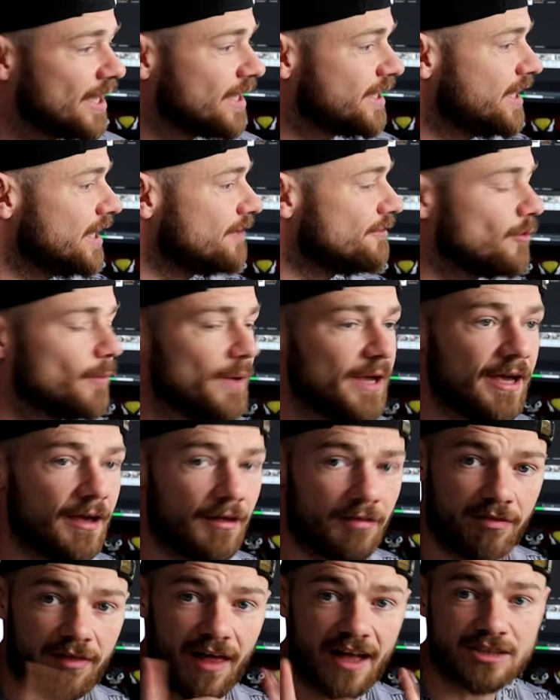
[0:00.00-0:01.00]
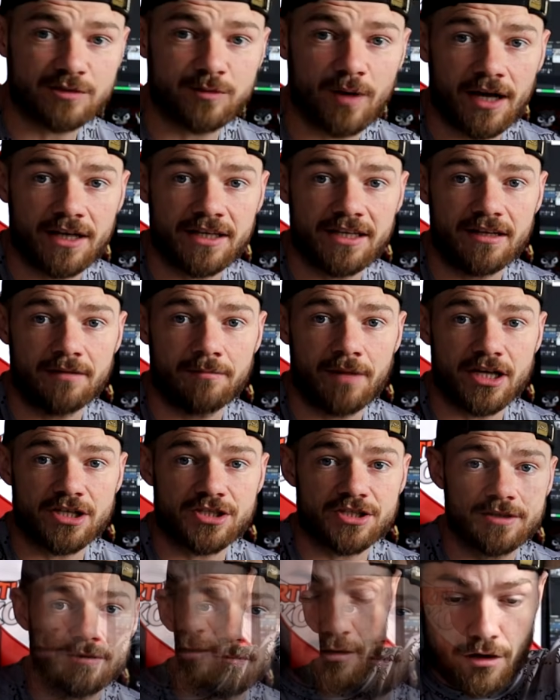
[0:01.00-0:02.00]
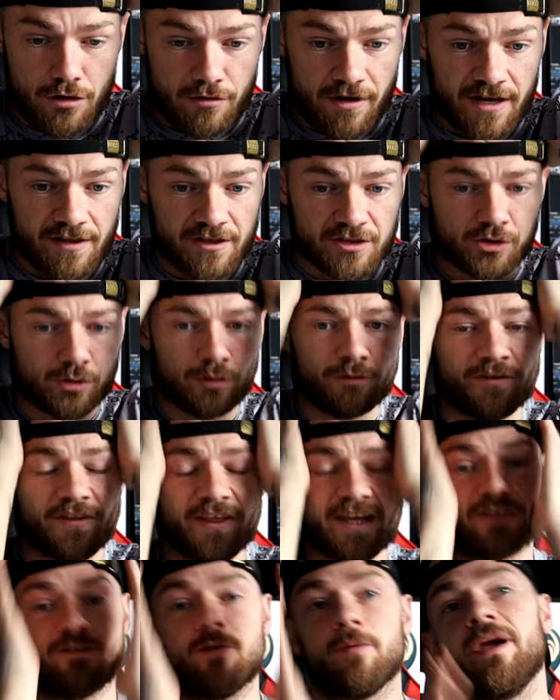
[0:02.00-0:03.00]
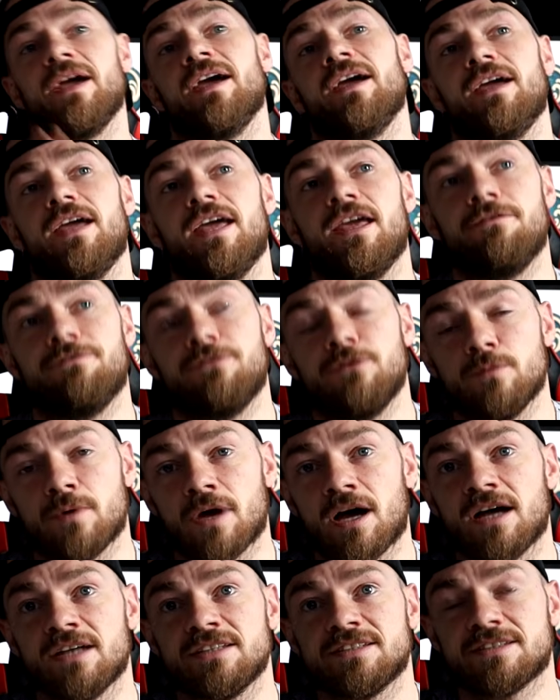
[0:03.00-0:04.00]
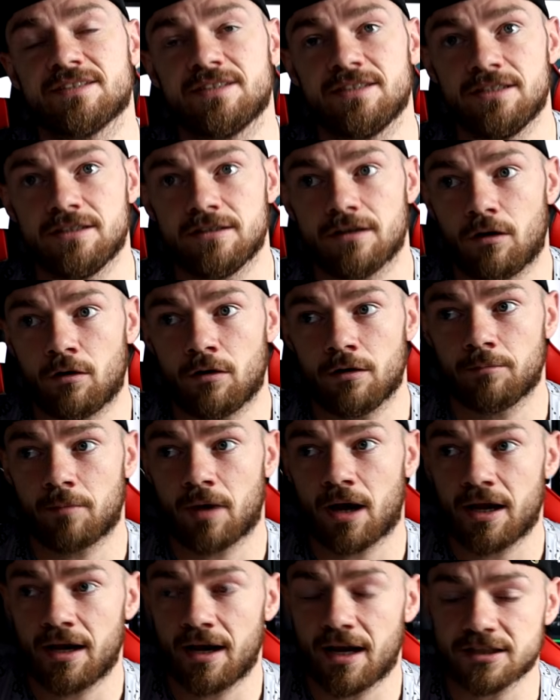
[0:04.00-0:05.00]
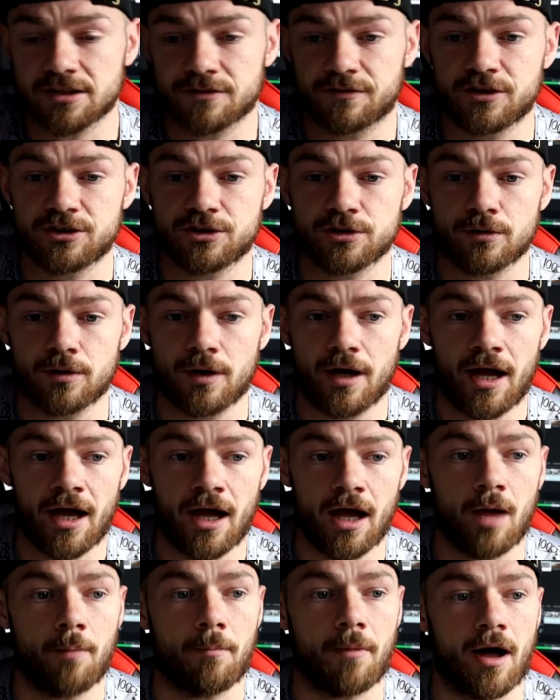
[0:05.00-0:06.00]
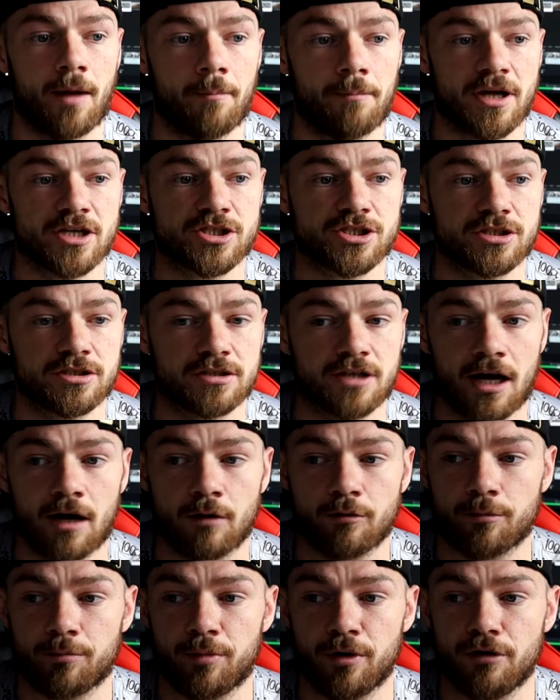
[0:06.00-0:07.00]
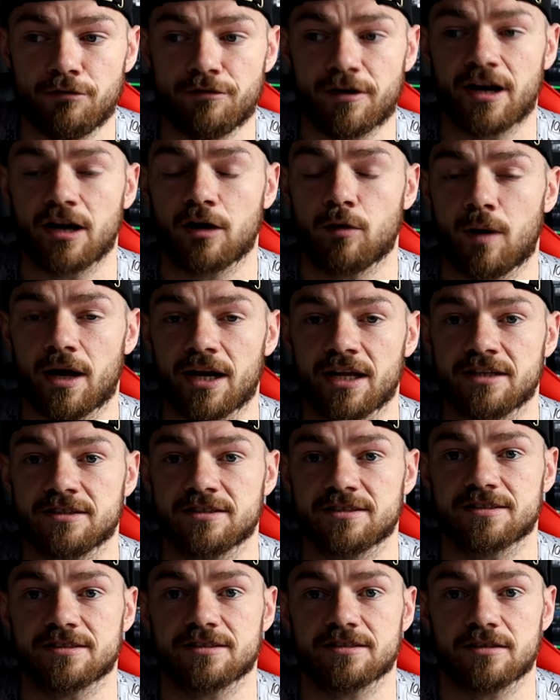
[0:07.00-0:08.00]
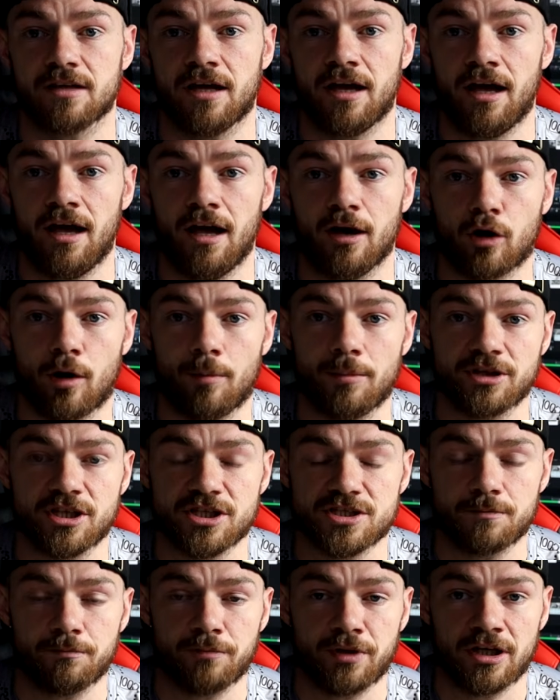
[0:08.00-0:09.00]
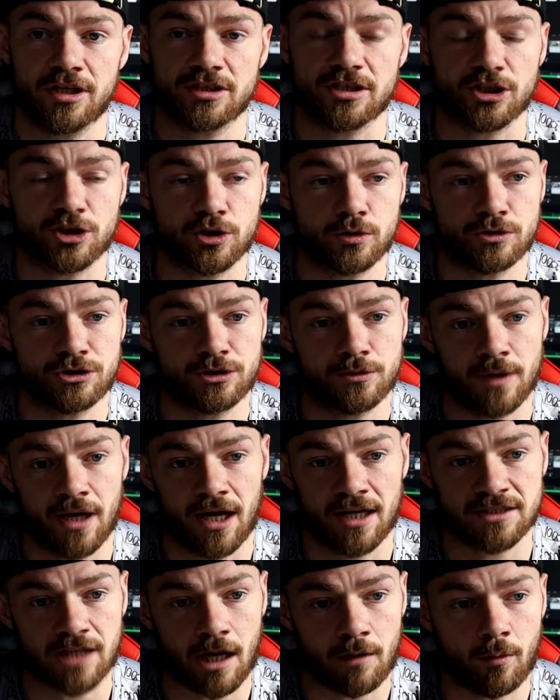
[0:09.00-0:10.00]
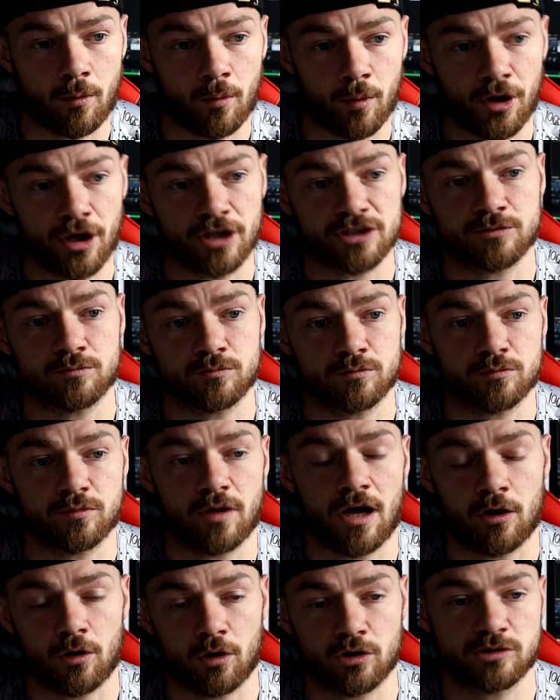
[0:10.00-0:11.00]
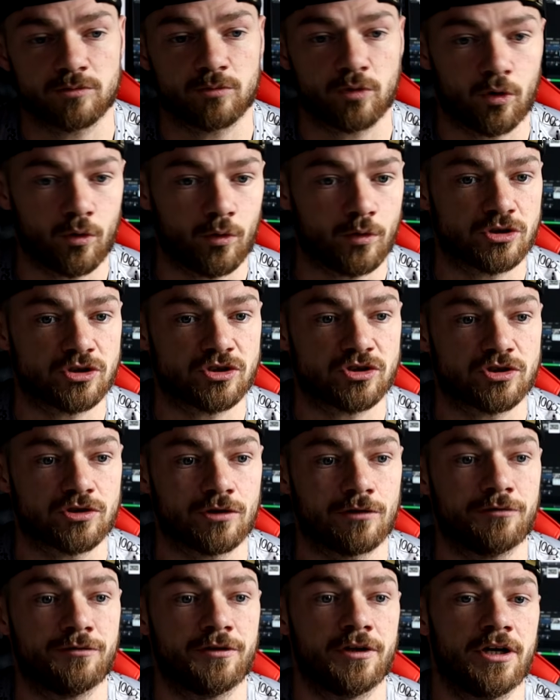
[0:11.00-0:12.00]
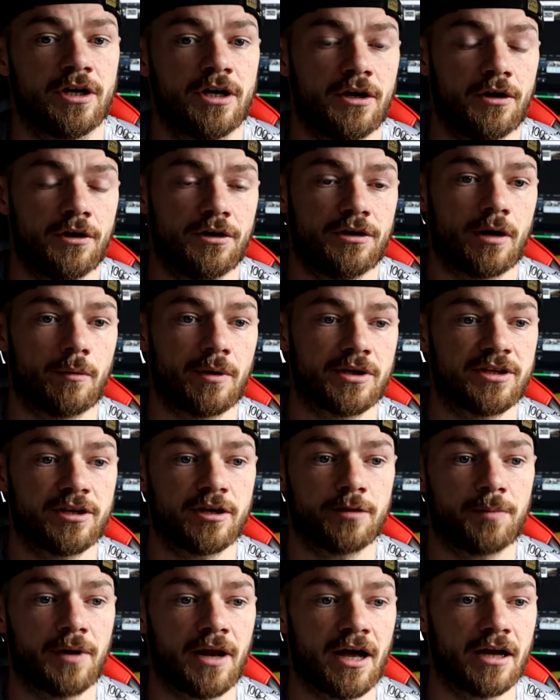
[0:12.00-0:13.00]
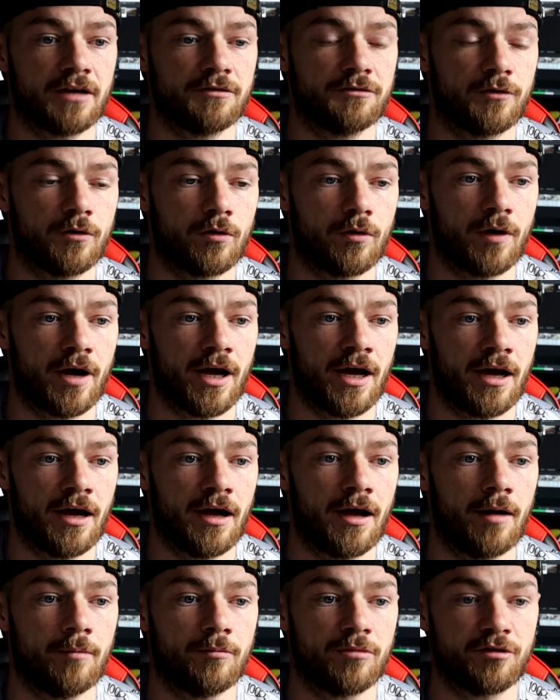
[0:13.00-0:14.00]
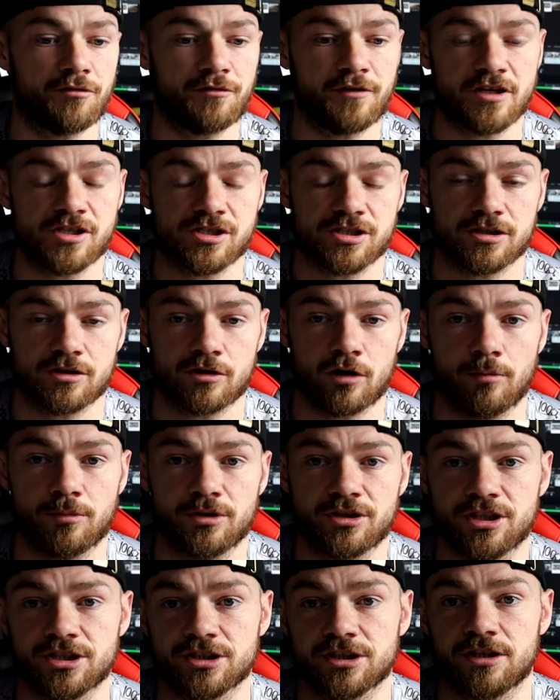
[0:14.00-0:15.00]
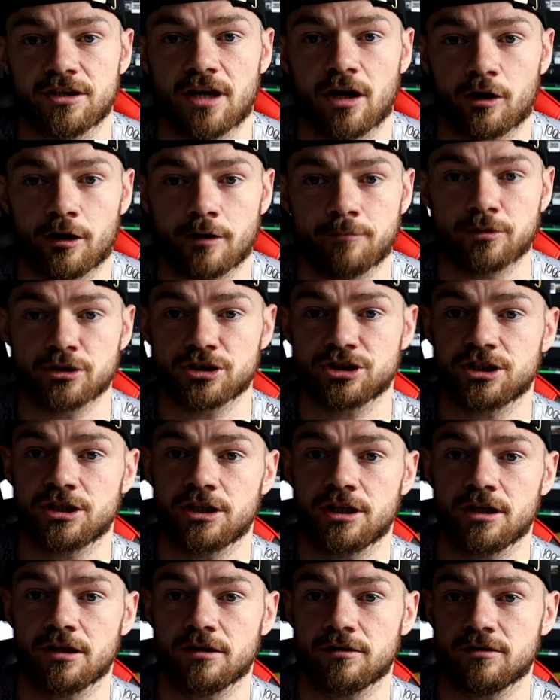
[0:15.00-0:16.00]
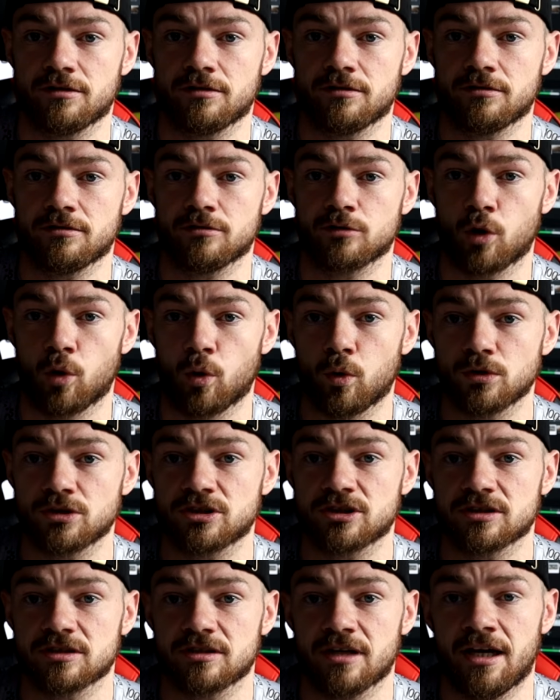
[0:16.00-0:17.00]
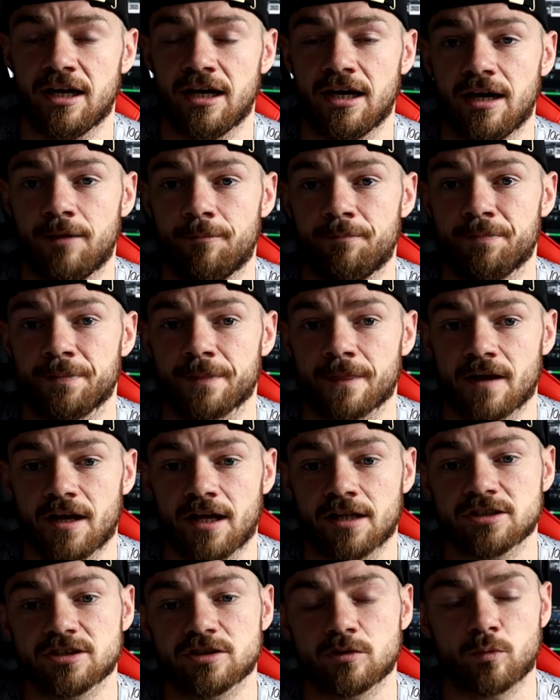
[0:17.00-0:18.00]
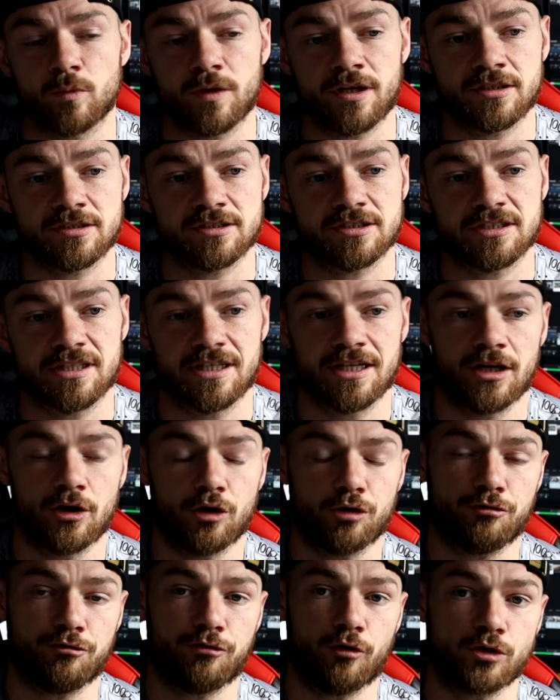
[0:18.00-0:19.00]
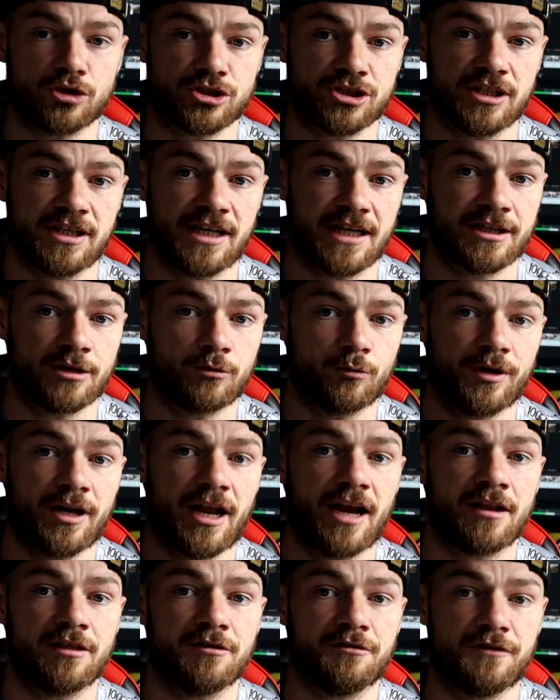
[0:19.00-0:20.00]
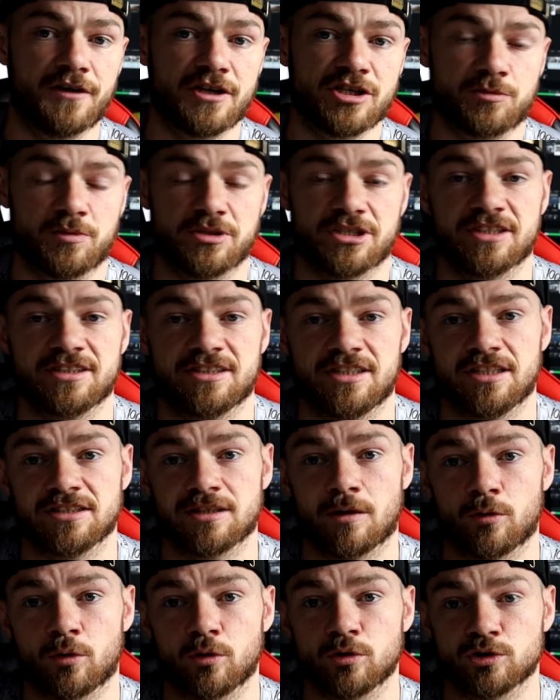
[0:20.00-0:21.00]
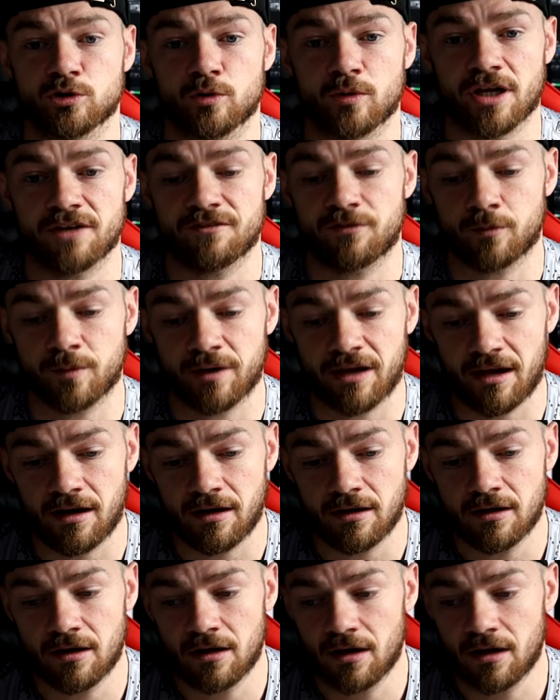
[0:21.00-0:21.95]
Giveaway, that's what I need to mention. Right then, so for the giveaway, if you guys seen on my last video, I mentioned how the Perfect Aquatics competition page, I showed you guys how it works, and I got some codes and stuff. Now I did apply for the fish competition. I got a bunch of codes, instant wins. Unfortunately I didn't win any of the fish, which I say is I would also give away.